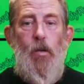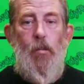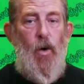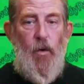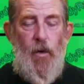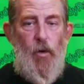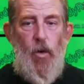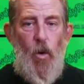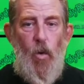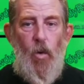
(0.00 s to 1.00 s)
birth
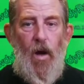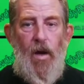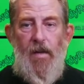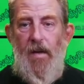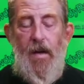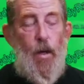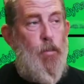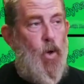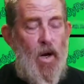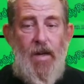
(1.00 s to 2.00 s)
control and then get
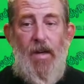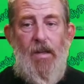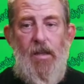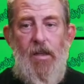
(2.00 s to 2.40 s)
pregnant,